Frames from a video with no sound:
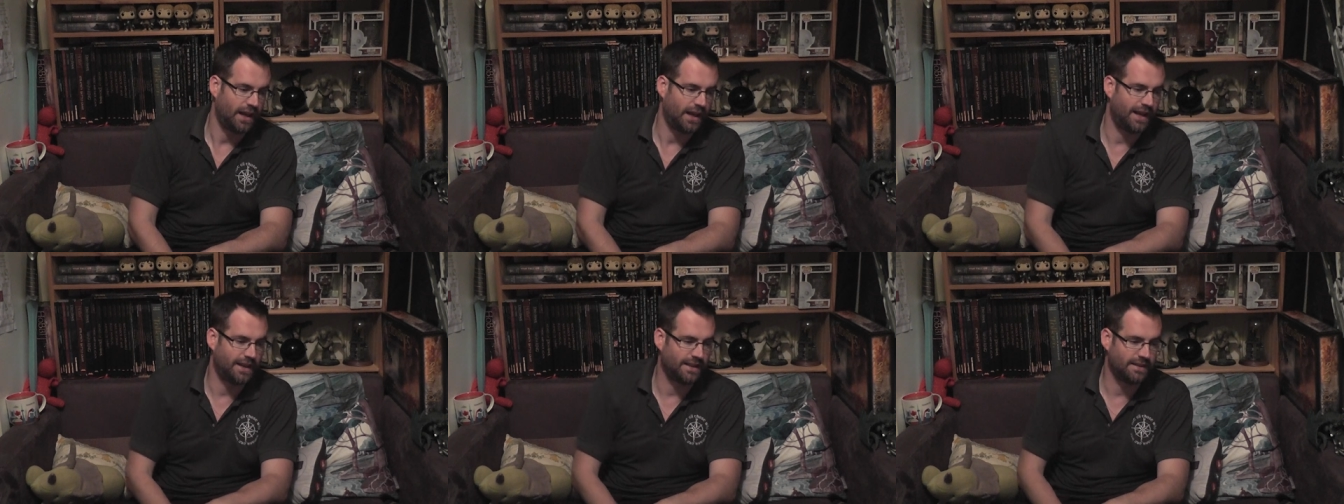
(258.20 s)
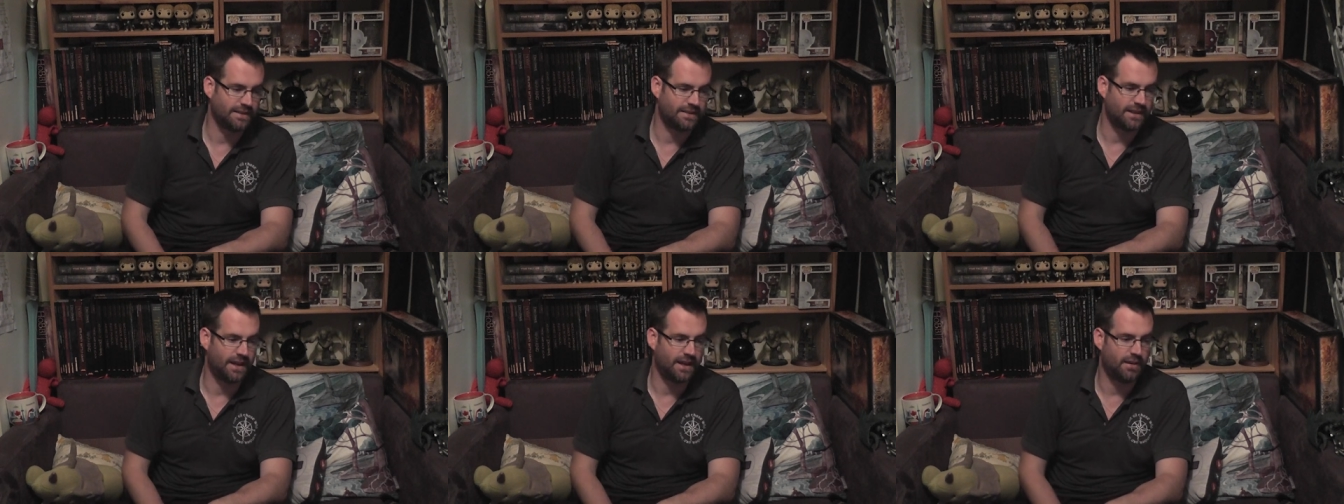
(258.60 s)

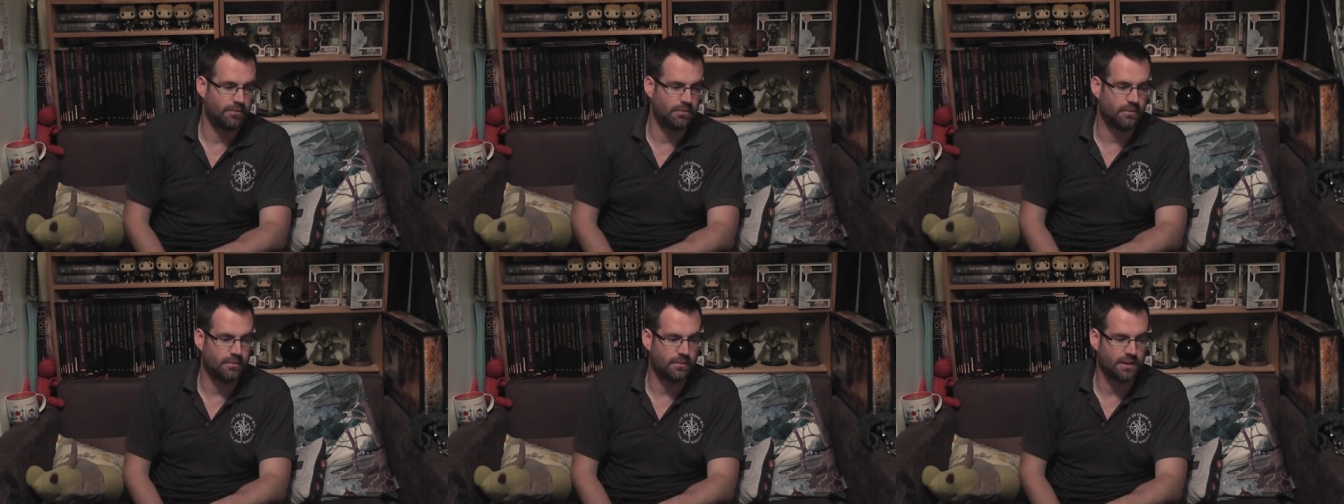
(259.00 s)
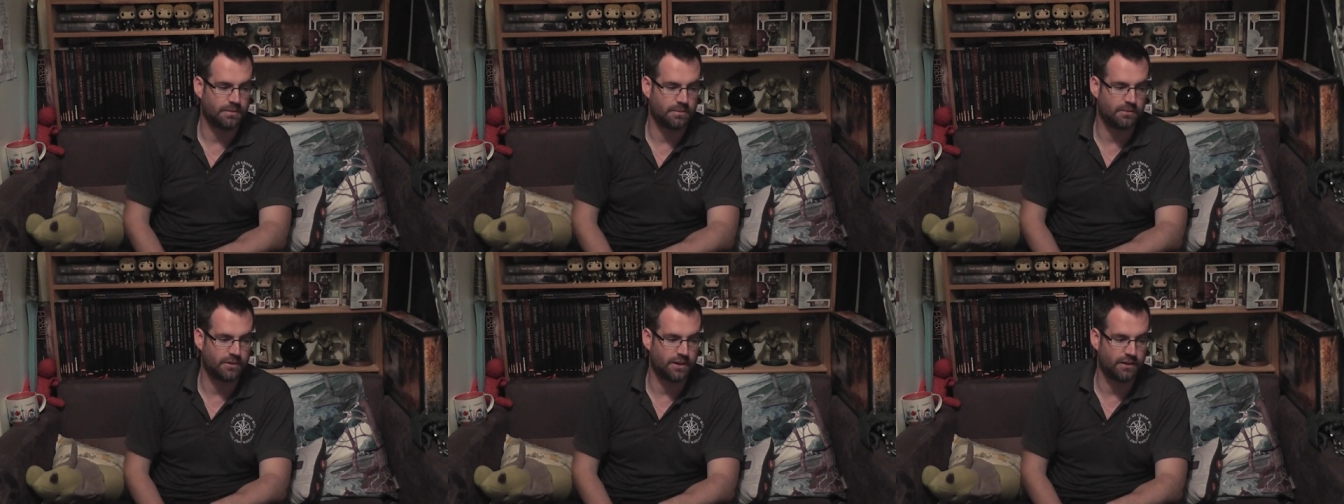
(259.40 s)
And um, it's
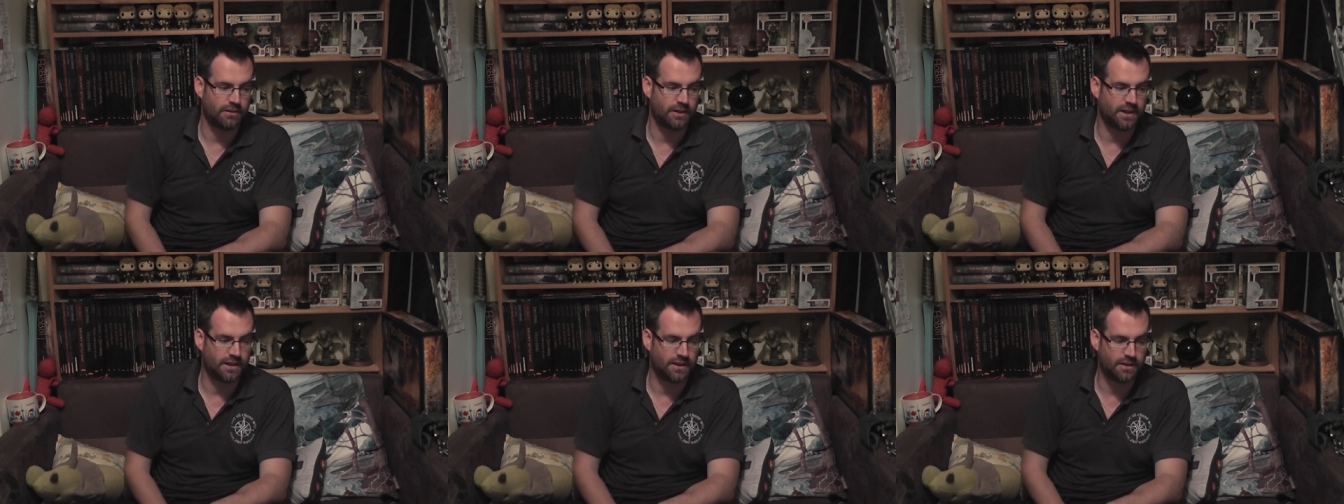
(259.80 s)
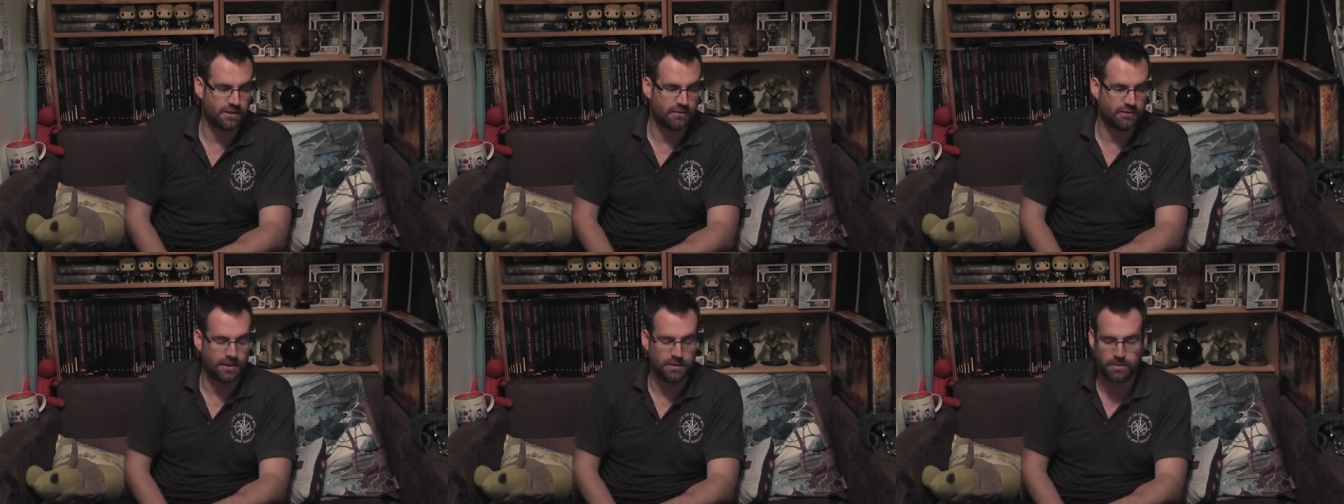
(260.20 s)
been really, really
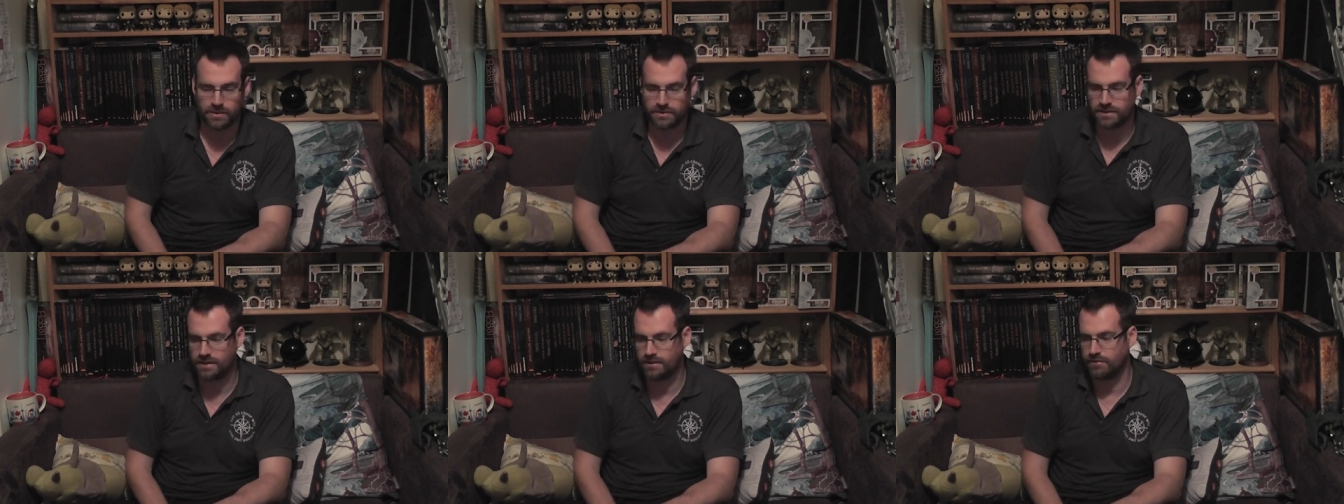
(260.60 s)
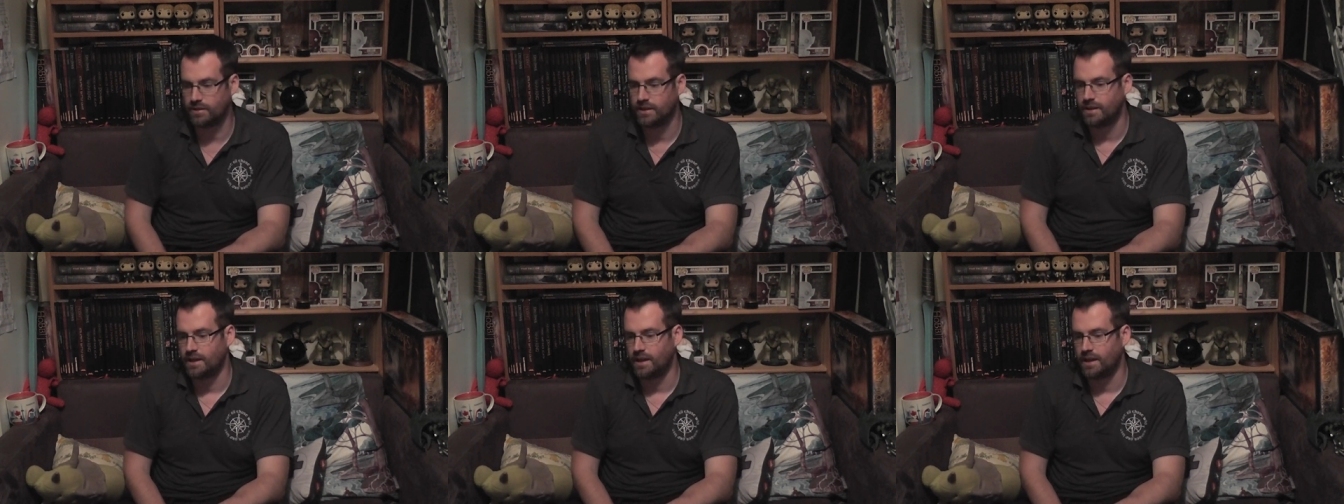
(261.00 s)
good and really positive.